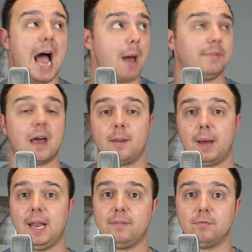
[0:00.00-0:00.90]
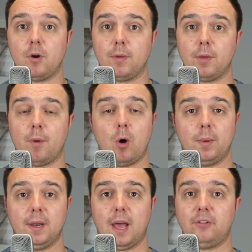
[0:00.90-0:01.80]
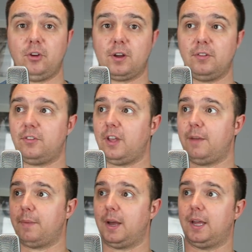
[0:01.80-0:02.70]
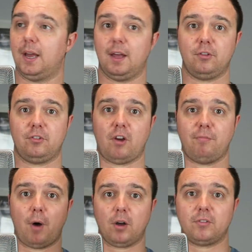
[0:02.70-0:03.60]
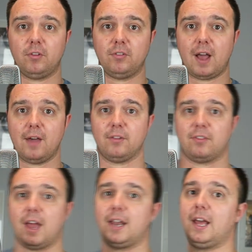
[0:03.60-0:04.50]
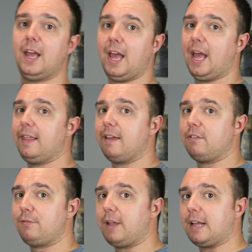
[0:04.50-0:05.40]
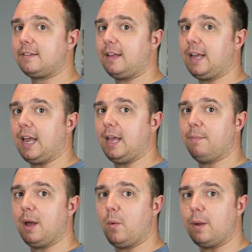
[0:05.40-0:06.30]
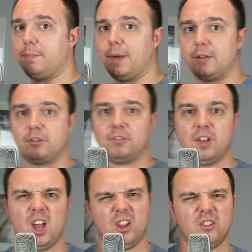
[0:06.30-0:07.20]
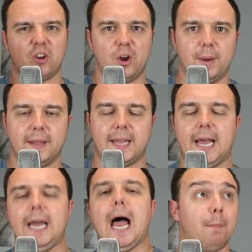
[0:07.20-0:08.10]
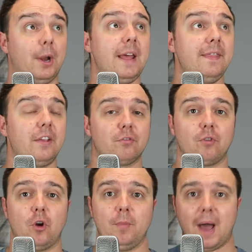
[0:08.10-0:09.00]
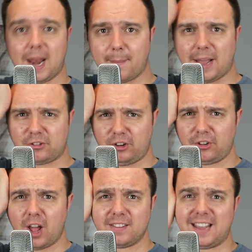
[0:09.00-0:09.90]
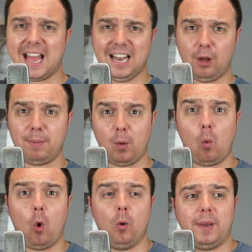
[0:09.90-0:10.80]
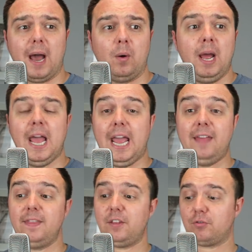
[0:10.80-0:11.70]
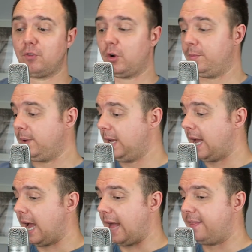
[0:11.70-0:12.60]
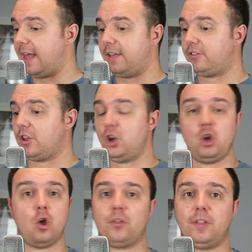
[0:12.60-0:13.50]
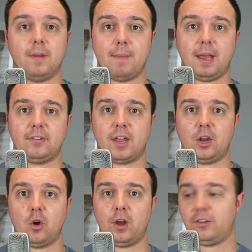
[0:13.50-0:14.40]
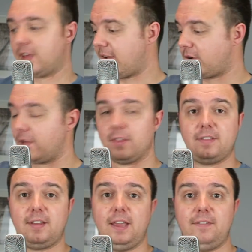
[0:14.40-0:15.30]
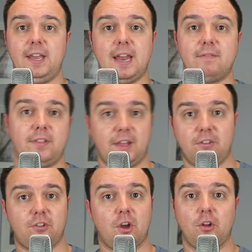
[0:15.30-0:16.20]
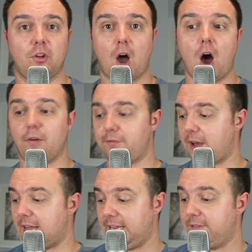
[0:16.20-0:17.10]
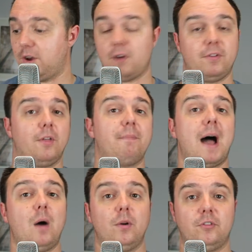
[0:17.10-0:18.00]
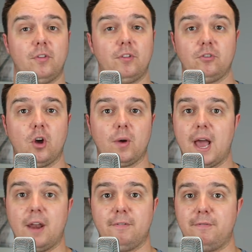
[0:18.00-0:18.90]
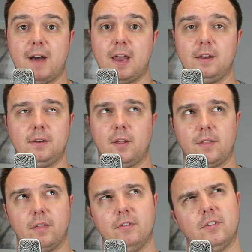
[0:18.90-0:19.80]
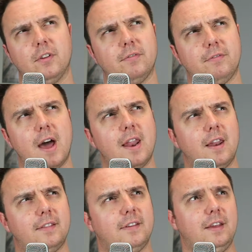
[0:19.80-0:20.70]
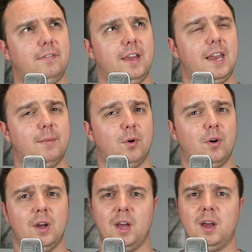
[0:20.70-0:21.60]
I'm down in my living room at the moment. As you can see, my soft boxes either side, they're reflecting in my wedding pictures. Sorry about that. But in this room, and I'm actually starting to get a little bit warm now, in this room, there's nothing that makes any noise. I've got the TV and everything turned off and even off at the power, so there's no kind of fan. Not that there is a fan and a TV anymore.